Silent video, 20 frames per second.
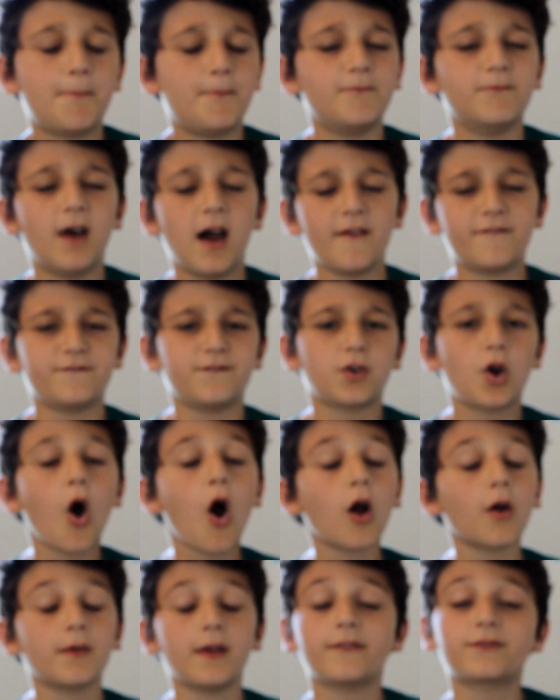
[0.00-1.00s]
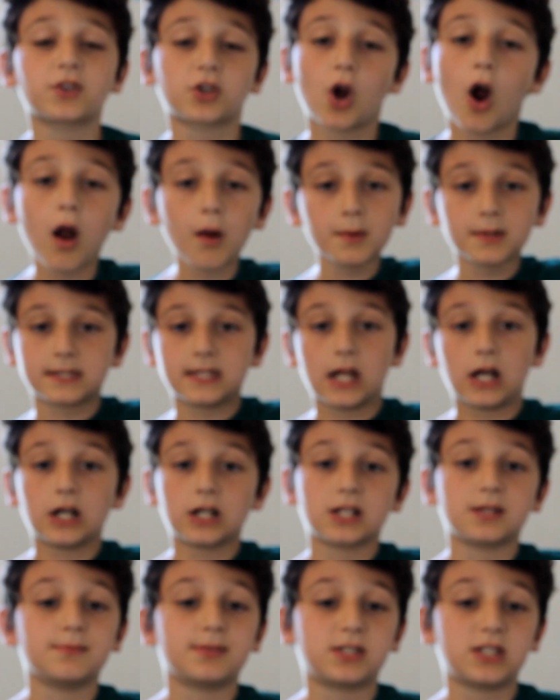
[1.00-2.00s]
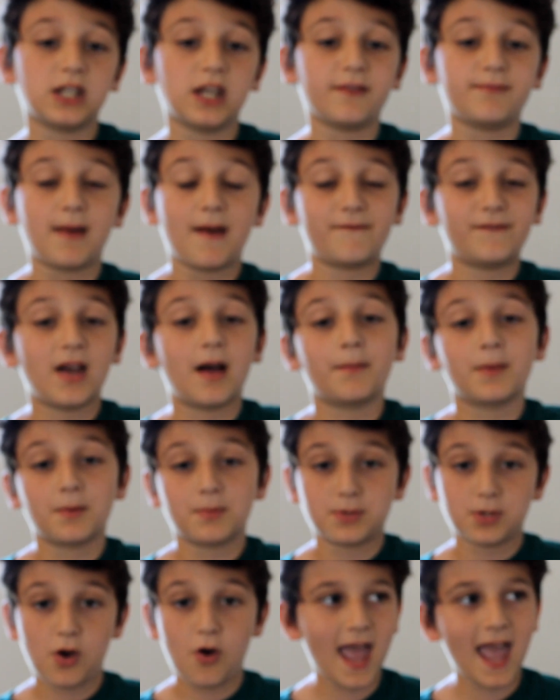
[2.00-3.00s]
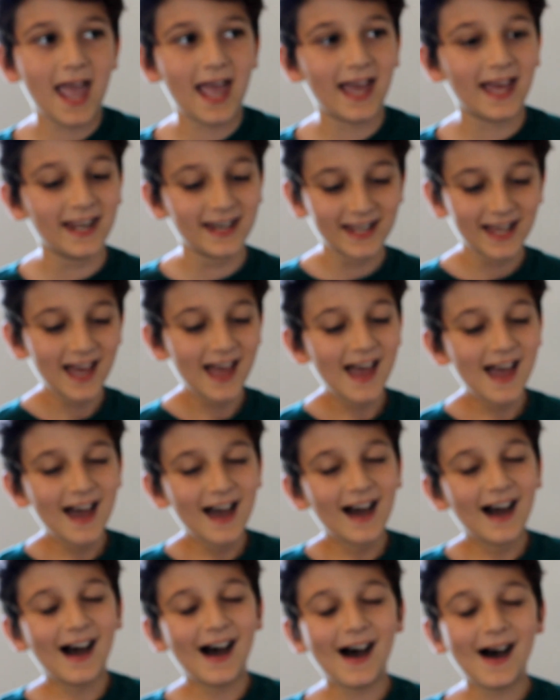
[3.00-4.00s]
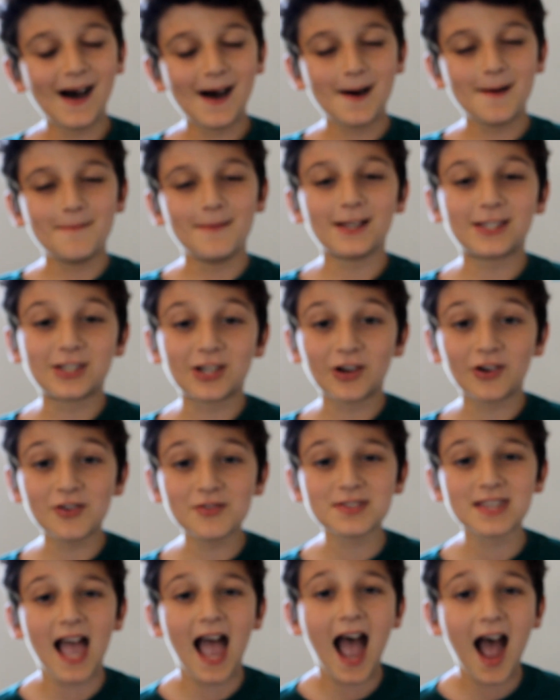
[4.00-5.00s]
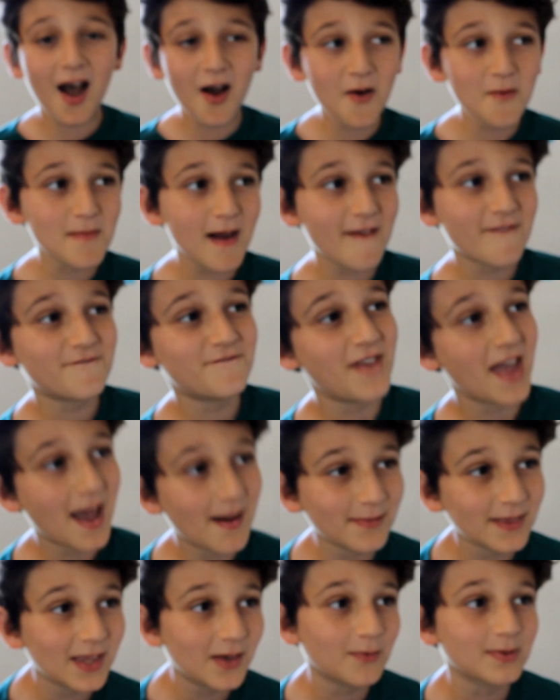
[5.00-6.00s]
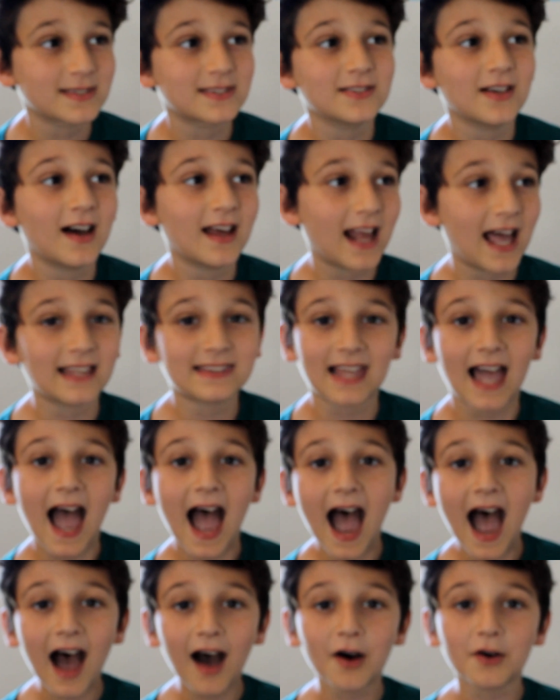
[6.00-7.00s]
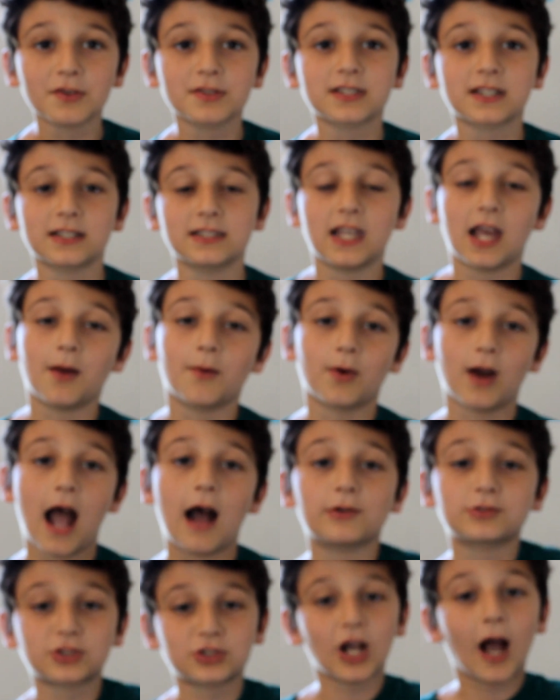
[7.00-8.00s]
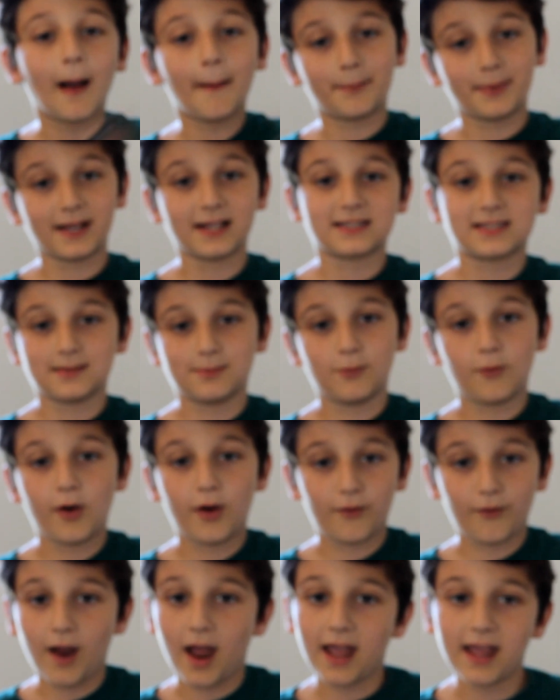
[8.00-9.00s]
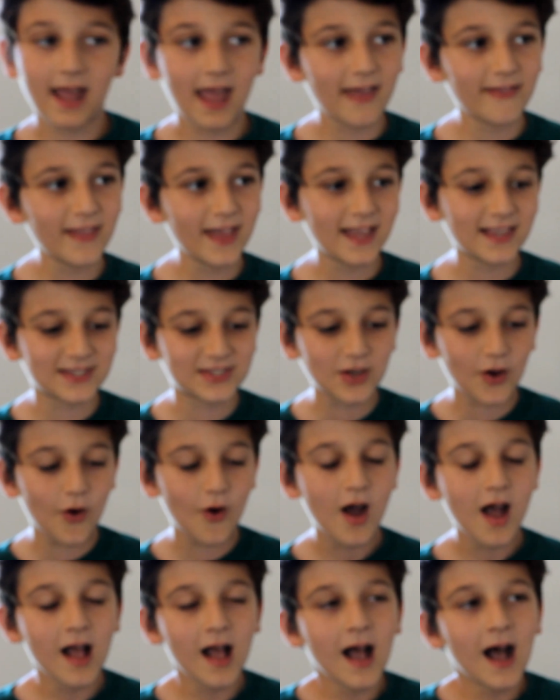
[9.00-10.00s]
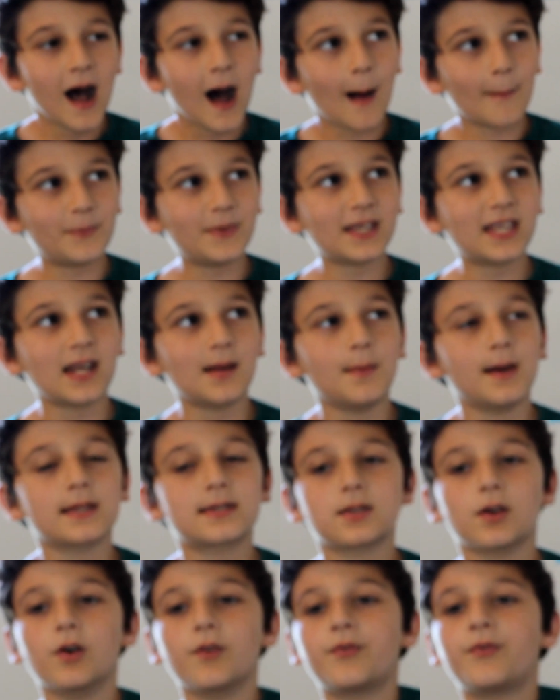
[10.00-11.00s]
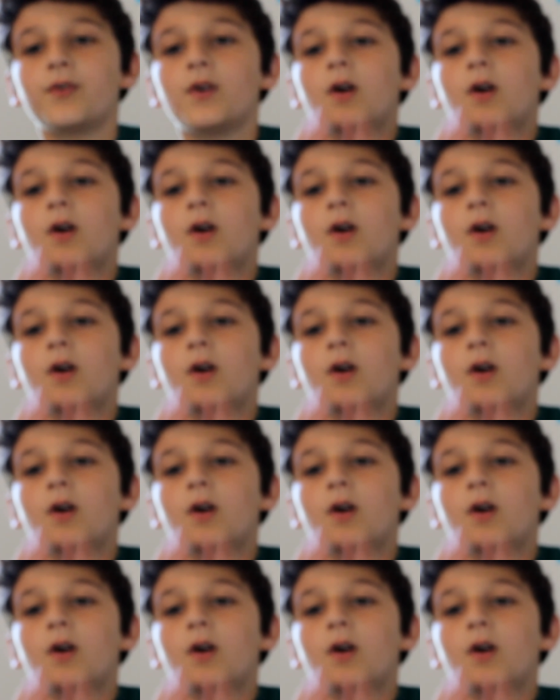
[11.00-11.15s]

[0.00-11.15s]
my car, if the car was there, and see if my family was home. And it turns out my family was not at the house because they were out shopping somewhere, right? And then so I'm thinking to myself,